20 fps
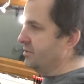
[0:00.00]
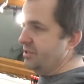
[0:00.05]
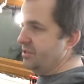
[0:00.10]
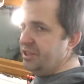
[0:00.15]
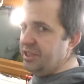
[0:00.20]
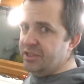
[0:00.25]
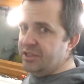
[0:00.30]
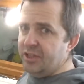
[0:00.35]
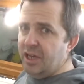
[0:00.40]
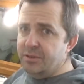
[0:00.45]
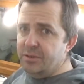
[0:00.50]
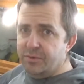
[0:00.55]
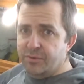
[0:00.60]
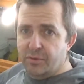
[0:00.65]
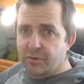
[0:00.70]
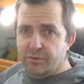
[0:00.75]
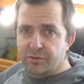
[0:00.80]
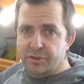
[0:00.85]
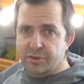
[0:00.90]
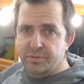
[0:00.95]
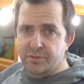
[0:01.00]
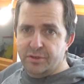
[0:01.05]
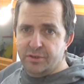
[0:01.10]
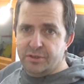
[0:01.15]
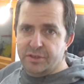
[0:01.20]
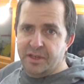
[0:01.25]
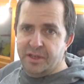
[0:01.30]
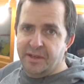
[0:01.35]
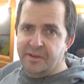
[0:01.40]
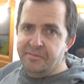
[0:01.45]
6 days before
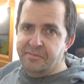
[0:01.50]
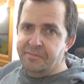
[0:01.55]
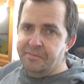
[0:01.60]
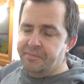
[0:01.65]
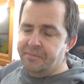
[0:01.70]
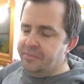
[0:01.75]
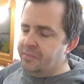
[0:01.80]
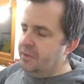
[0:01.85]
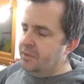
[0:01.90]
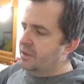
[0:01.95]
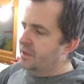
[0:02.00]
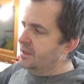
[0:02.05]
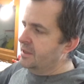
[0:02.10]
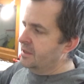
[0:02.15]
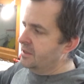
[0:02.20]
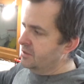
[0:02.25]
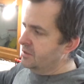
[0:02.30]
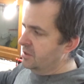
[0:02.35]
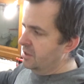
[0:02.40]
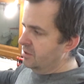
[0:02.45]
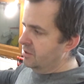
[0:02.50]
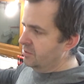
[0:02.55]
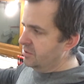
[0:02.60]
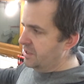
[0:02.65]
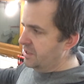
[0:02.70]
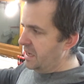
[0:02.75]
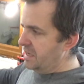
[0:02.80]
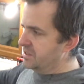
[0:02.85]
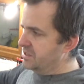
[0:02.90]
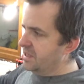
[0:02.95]
Christmas, so
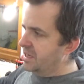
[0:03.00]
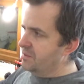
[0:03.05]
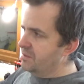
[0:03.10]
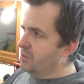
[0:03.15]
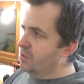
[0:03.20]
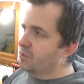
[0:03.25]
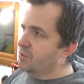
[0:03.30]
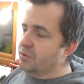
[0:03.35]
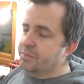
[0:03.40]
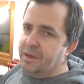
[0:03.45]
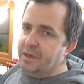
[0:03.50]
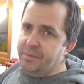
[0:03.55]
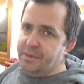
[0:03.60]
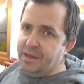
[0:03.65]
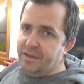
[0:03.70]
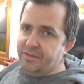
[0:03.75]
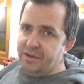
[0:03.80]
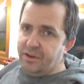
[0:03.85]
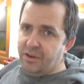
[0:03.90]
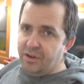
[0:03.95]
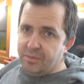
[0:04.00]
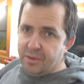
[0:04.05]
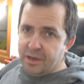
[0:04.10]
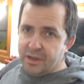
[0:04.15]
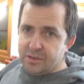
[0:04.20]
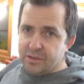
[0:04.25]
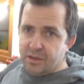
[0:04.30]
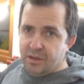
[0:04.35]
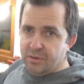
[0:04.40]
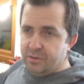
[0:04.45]
getting any more would be a bit of a nightmare.
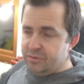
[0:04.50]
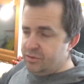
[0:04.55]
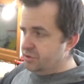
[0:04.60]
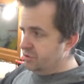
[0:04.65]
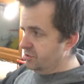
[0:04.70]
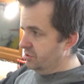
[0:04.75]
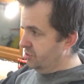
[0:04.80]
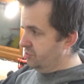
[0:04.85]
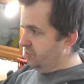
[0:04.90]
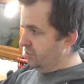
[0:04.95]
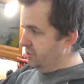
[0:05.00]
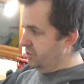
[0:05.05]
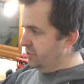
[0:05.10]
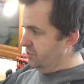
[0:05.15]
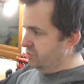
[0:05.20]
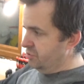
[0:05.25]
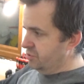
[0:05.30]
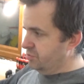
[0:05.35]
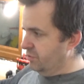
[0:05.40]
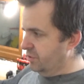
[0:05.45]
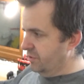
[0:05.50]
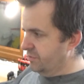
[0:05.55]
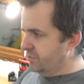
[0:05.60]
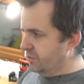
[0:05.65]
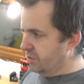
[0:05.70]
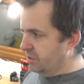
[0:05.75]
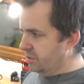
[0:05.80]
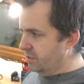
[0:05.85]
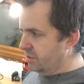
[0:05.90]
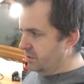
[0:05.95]
So I'm just going to try and use what I've
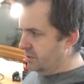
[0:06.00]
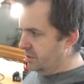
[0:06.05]
got.